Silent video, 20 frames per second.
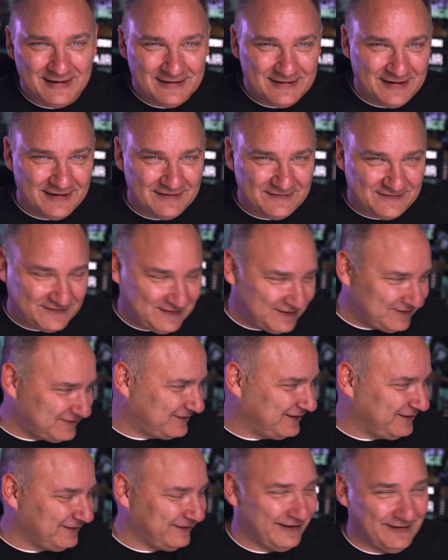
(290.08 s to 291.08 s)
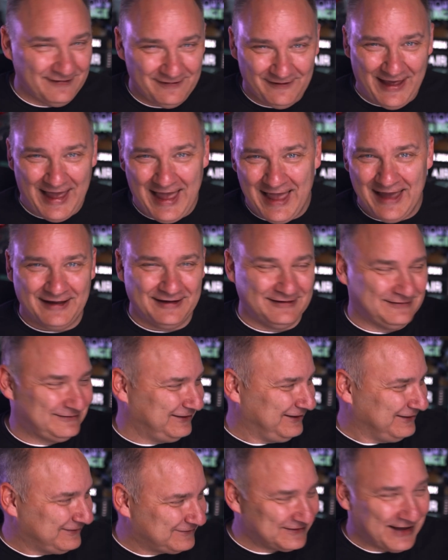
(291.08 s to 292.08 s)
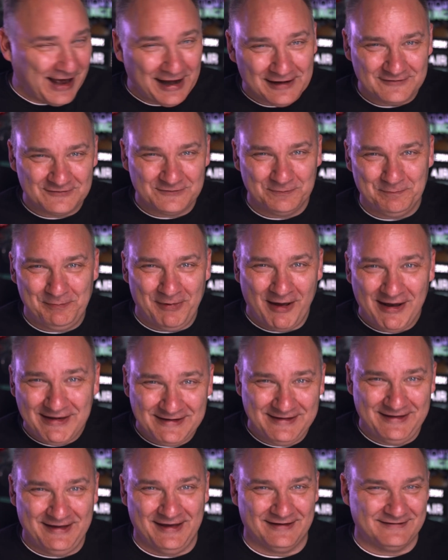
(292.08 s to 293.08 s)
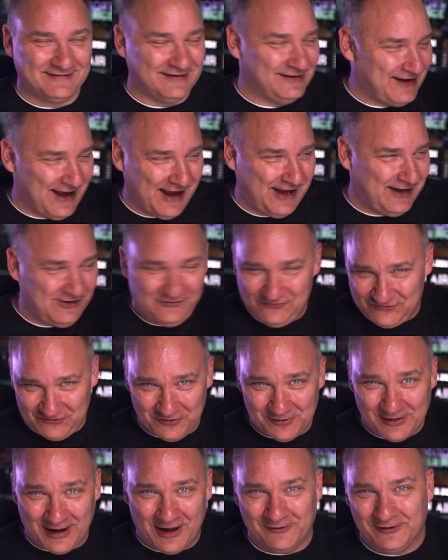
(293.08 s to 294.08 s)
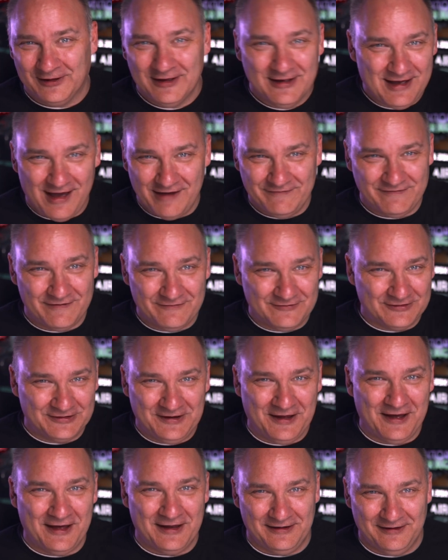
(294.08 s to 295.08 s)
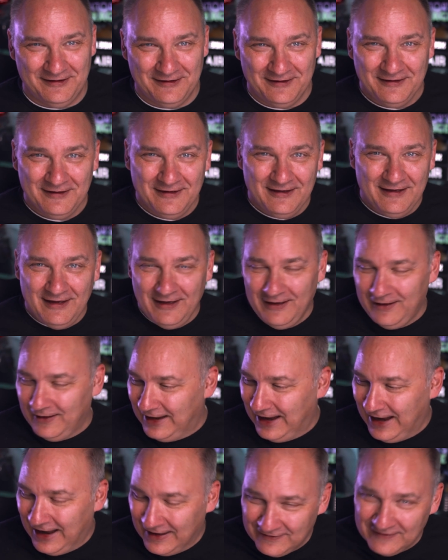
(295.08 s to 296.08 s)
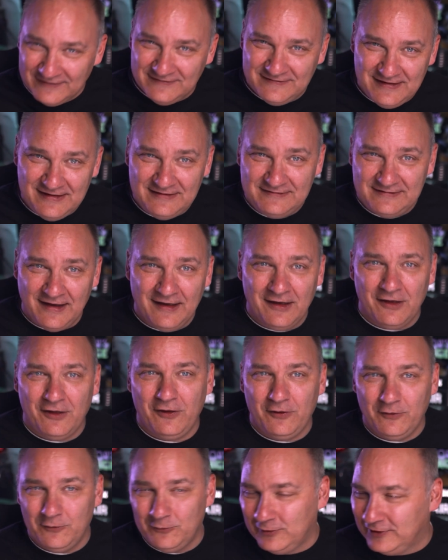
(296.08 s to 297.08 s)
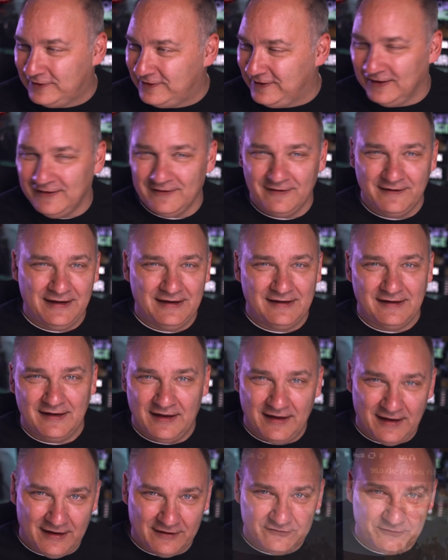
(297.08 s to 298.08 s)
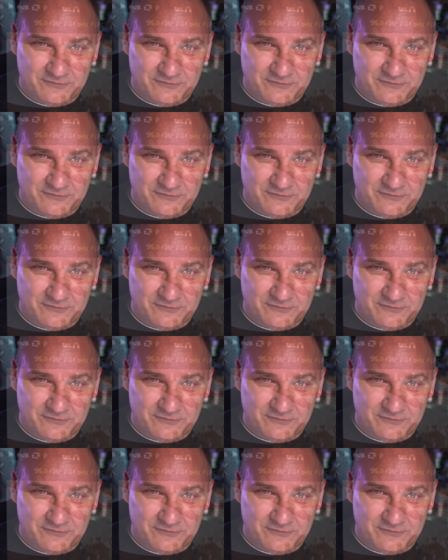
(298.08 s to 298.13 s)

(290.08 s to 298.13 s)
consistently lagged. It's got its butt kicked in any shootout I've ever done. And the detail with the Elite has